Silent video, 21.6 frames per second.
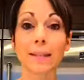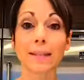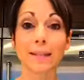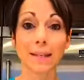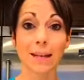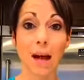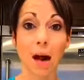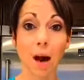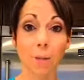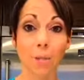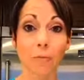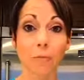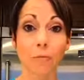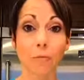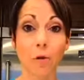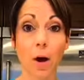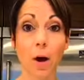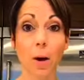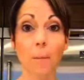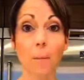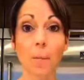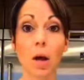to come
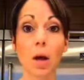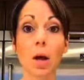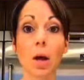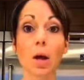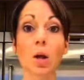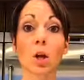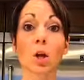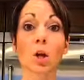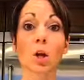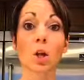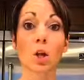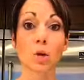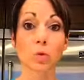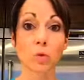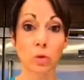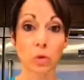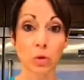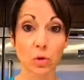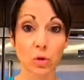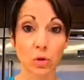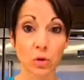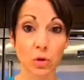from
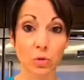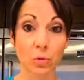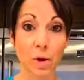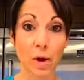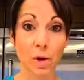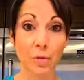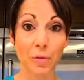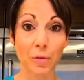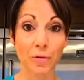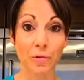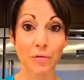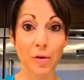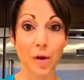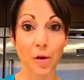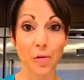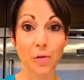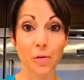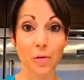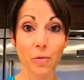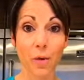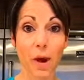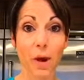closer to you rather than
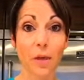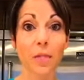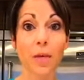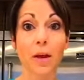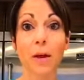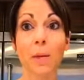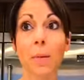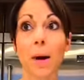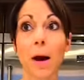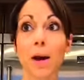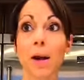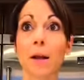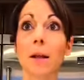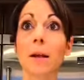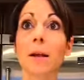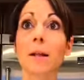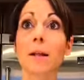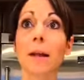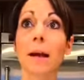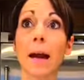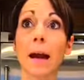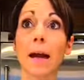farther away. Think about it.
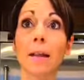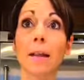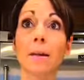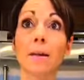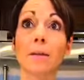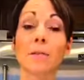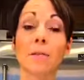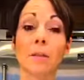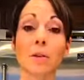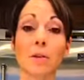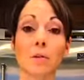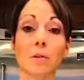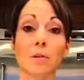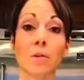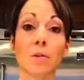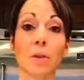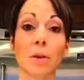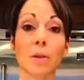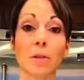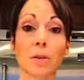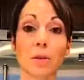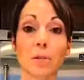Like I live in
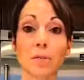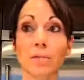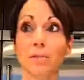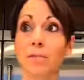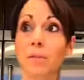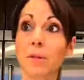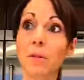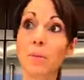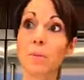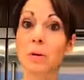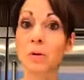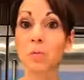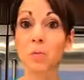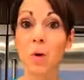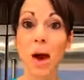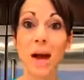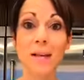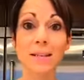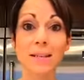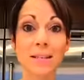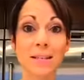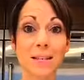the
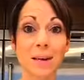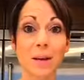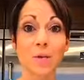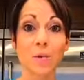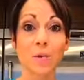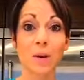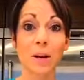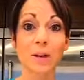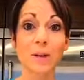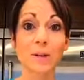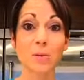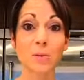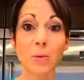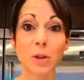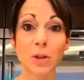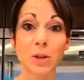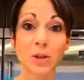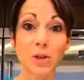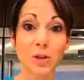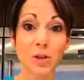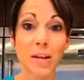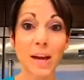Midwest. When it's
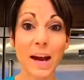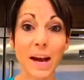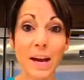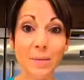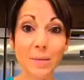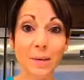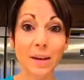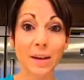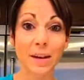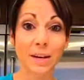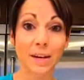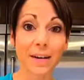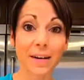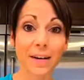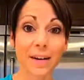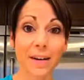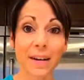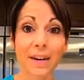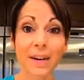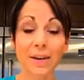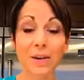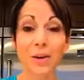winter time here,
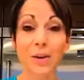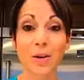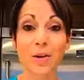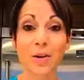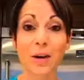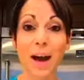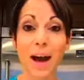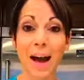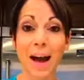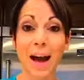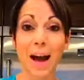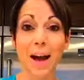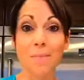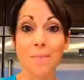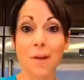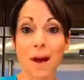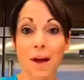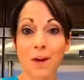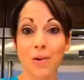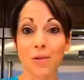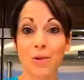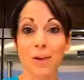you know, I
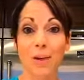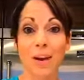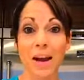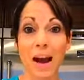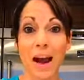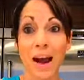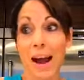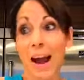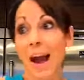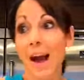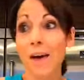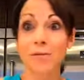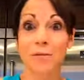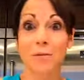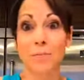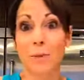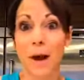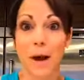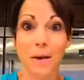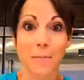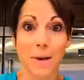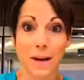have to
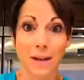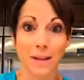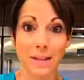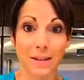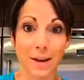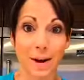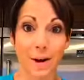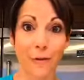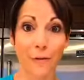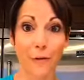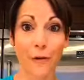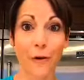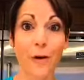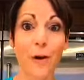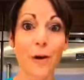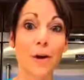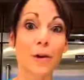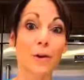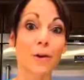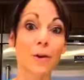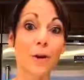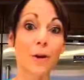buy my stuff,
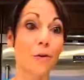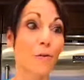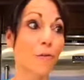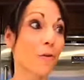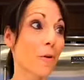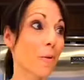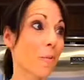you know,